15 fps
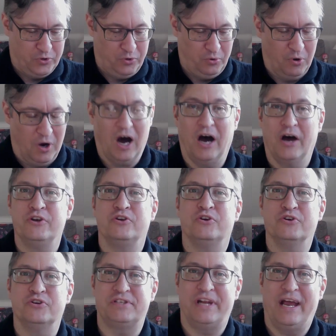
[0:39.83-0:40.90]
to
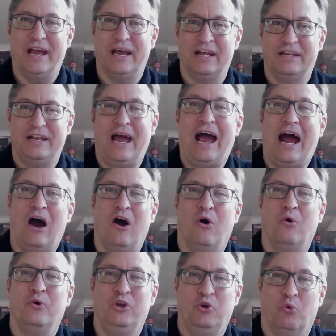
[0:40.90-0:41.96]
understand
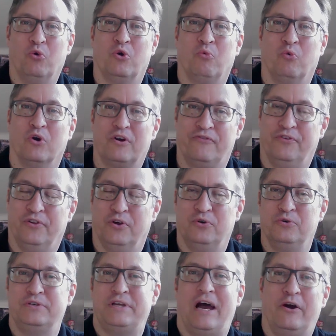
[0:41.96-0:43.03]
how your work
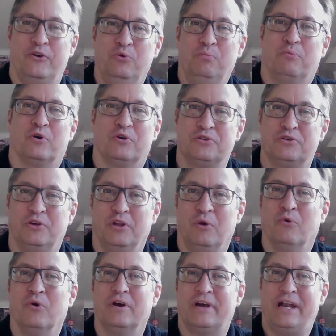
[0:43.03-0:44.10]
flows, how you personally
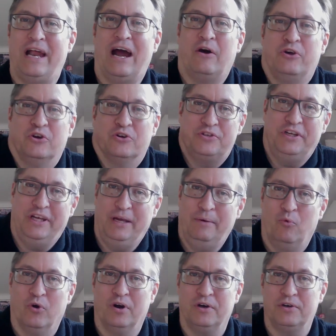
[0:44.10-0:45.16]
work, and how your team
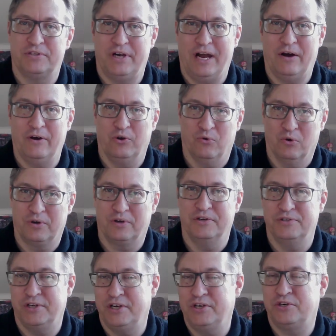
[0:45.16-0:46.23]
works, and how your
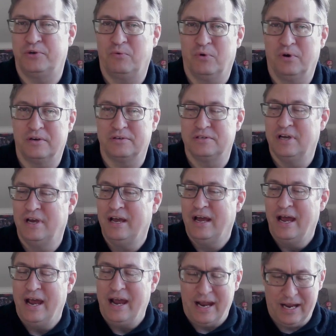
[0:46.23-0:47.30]
organization works.
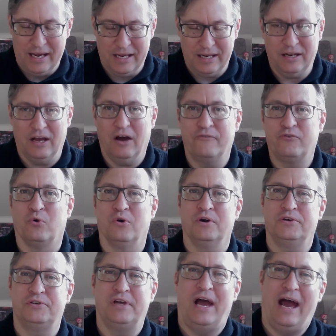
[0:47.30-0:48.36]
And of
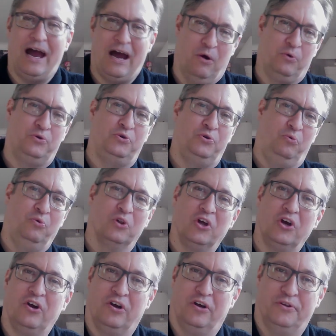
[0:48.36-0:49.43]
course, how to
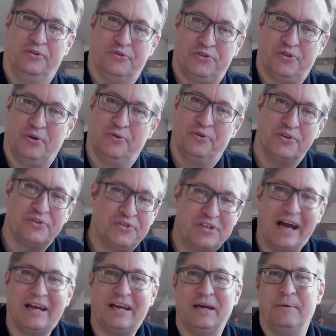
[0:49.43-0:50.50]
learn. So the
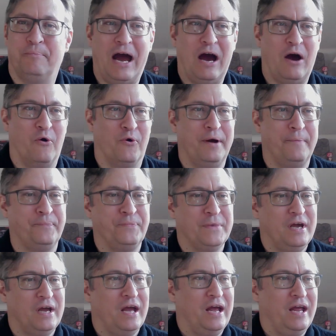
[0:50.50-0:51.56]
second power up
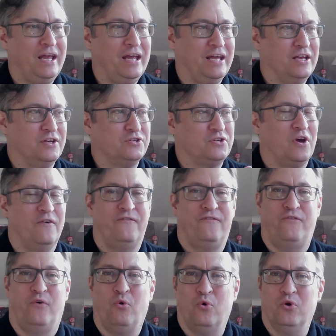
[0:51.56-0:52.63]
is
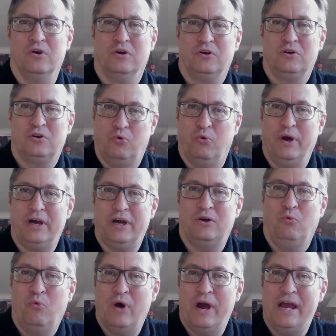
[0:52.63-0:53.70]
4 quick
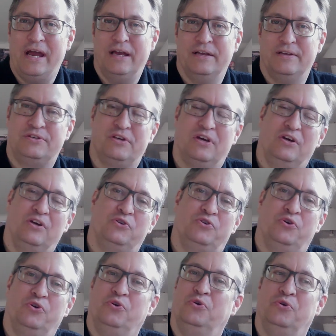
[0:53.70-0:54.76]
ways
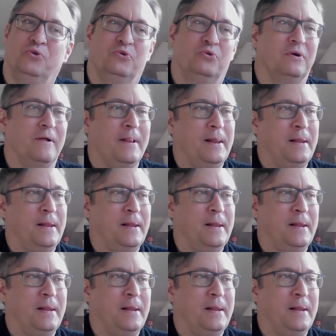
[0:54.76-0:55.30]
to